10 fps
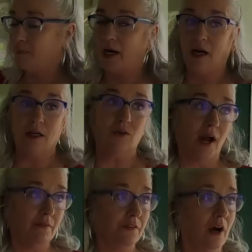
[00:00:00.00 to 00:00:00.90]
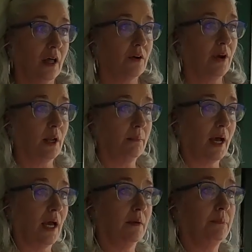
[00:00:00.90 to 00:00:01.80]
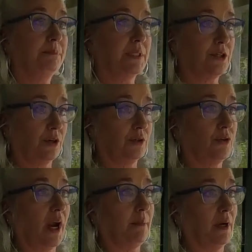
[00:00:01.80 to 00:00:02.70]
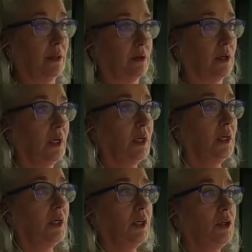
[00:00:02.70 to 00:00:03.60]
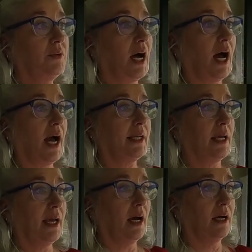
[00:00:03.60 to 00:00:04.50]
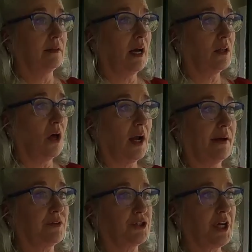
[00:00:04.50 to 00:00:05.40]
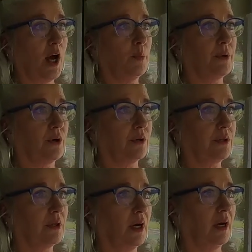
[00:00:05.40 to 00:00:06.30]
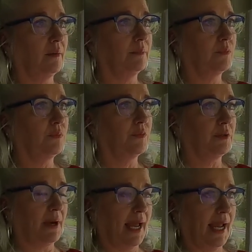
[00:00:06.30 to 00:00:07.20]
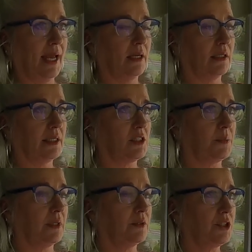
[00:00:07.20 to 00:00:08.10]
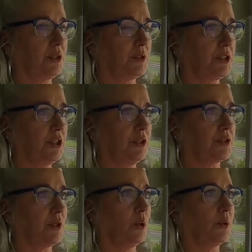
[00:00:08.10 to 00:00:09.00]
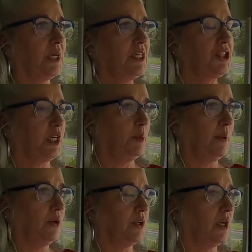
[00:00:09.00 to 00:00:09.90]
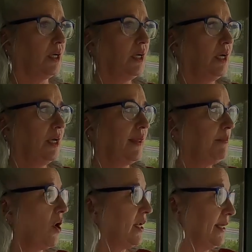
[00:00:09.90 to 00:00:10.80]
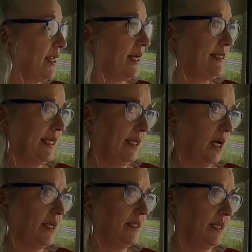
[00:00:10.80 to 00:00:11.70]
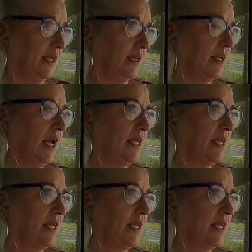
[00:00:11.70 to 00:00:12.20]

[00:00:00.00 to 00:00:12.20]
My grandfather and my paternal grandmother, who died not long after childbirth with my aunt Elizabeth. She was 2 years old. She had pneumonia. They bought it in 1919.